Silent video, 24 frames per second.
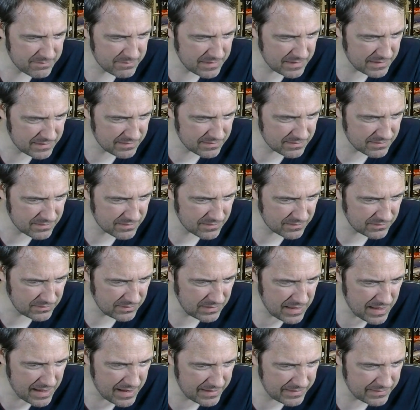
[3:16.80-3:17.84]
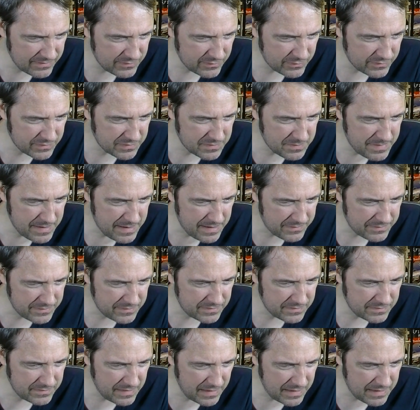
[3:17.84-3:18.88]
that the lines are somehow the
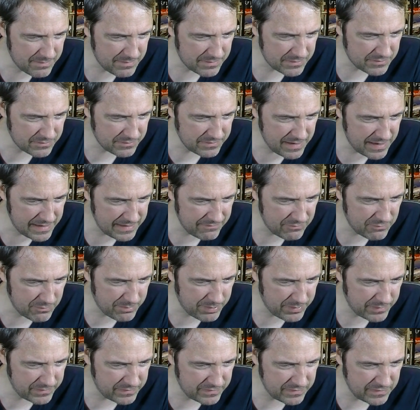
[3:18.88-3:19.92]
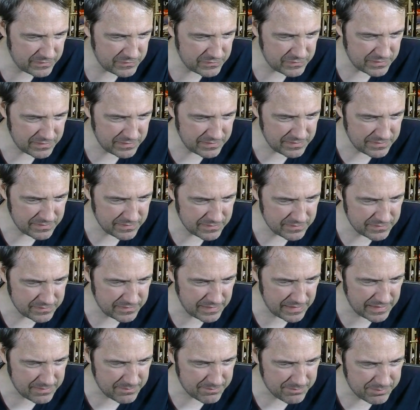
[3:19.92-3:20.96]
same, but they're not even positioned in the
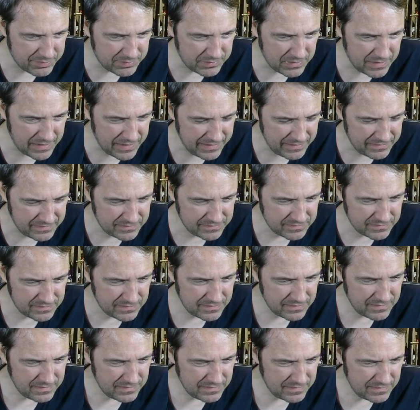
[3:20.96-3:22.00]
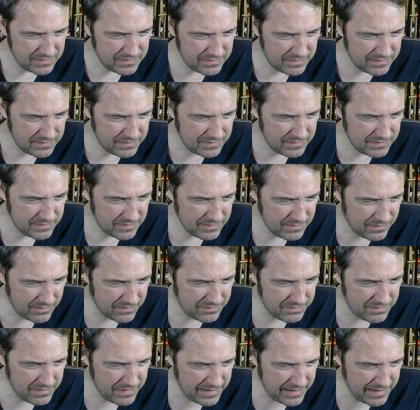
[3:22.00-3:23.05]
same place
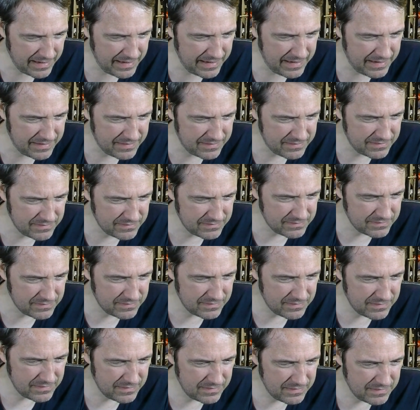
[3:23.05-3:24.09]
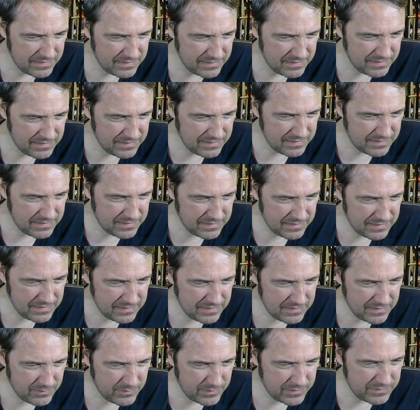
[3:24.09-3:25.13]
on the hands,
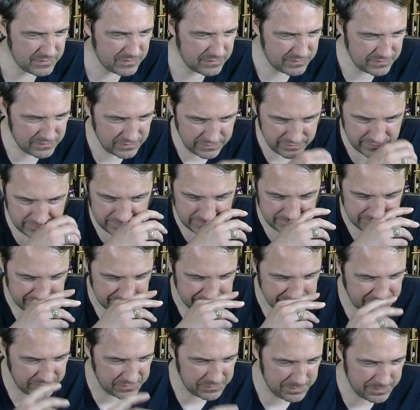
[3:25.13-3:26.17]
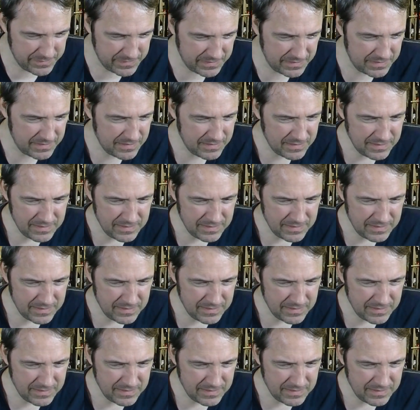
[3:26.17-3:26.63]
which is just stupid.